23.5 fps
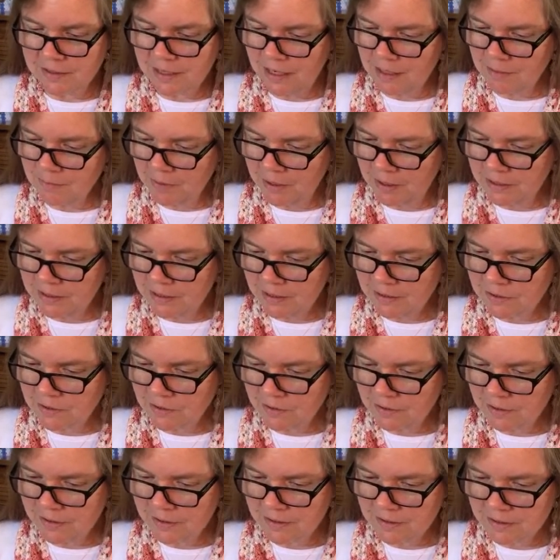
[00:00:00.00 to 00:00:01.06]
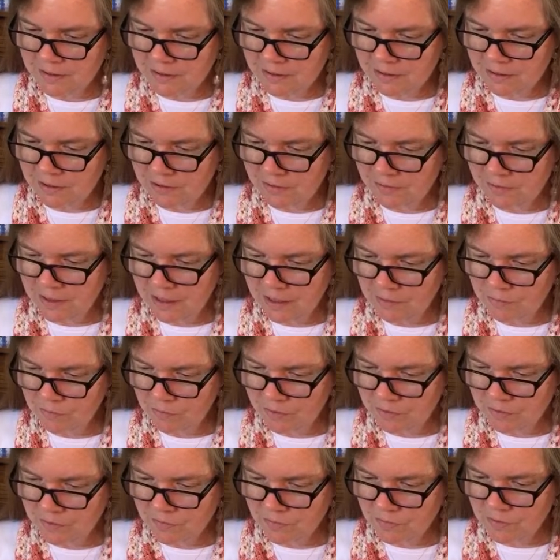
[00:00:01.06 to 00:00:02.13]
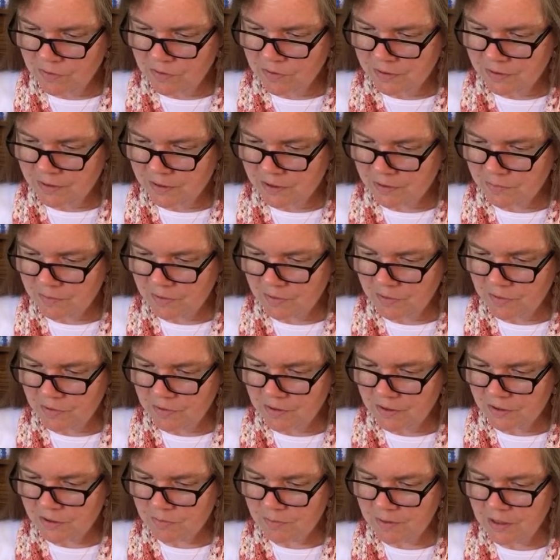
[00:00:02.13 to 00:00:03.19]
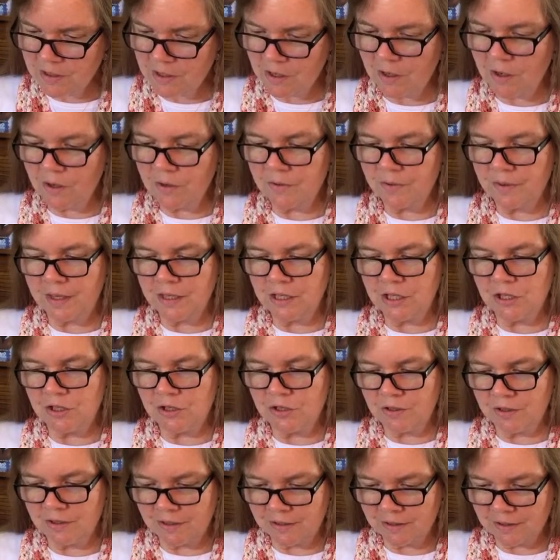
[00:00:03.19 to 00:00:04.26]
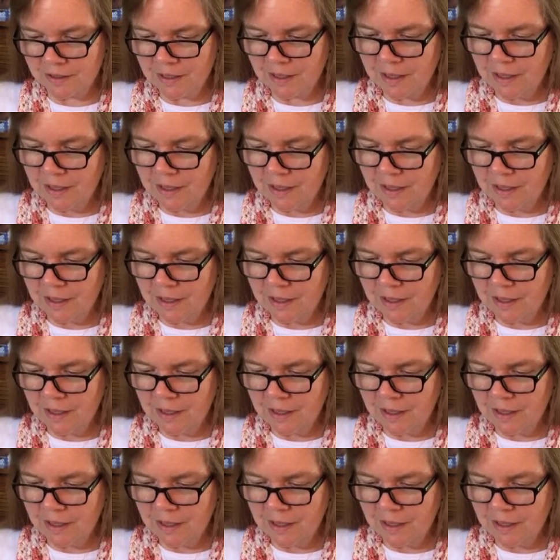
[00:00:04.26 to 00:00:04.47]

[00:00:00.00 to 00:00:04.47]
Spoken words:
Hey, Bonnie, it's so nice to see you again. Wonderful courses with you this week. Oh, thank you, Judith.